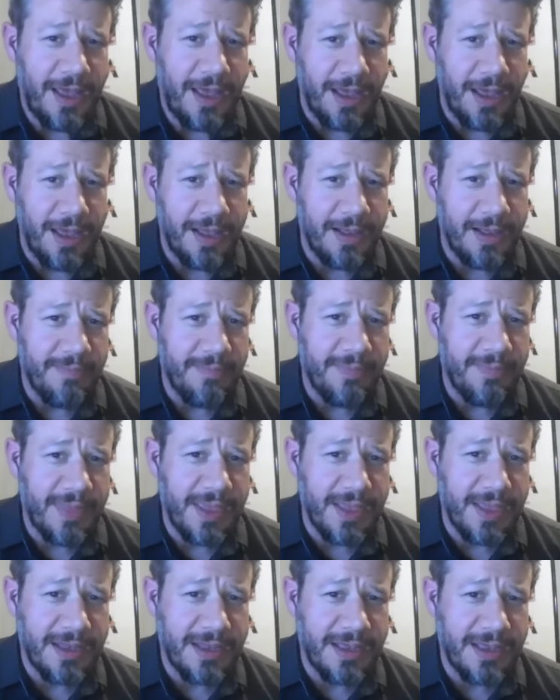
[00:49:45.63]
um,
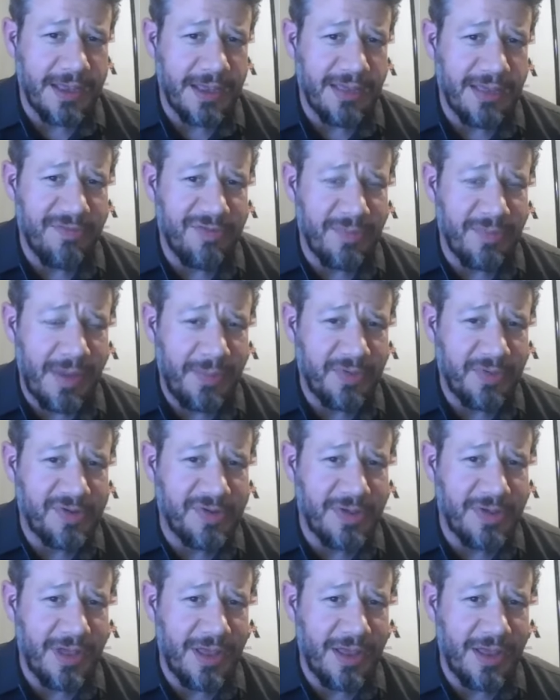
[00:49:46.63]
and uh, give some
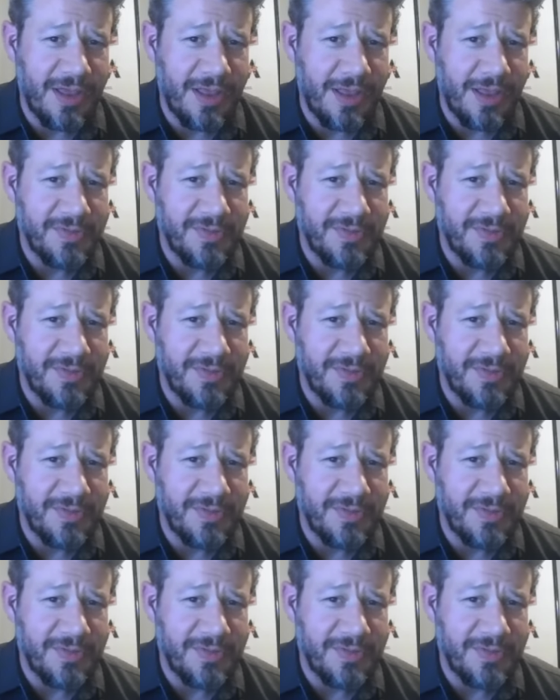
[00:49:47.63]
opportu uh,